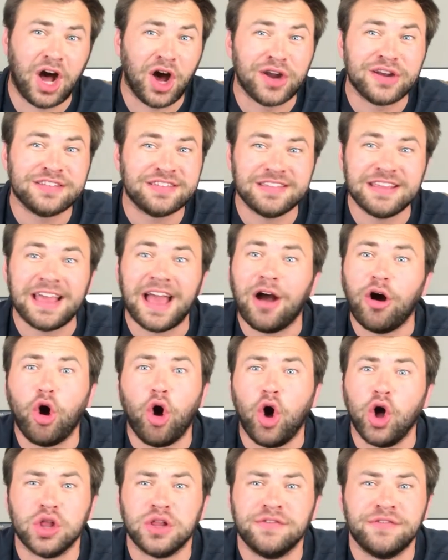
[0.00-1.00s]
honestly,
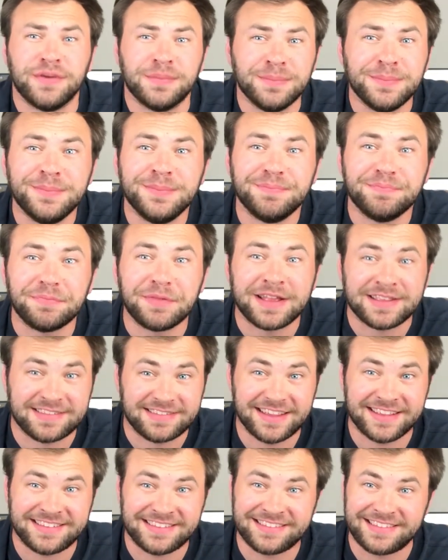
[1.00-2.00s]
all of them,
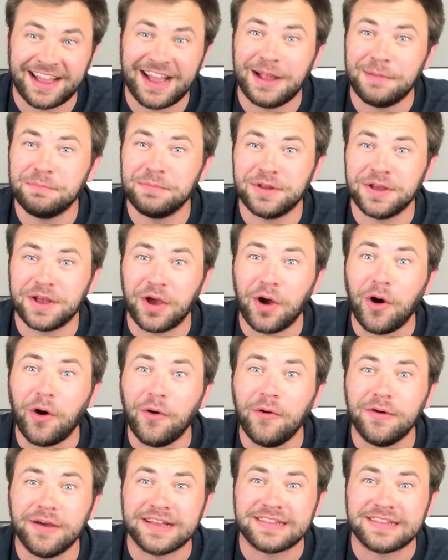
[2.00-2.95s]
it's, it's time to go.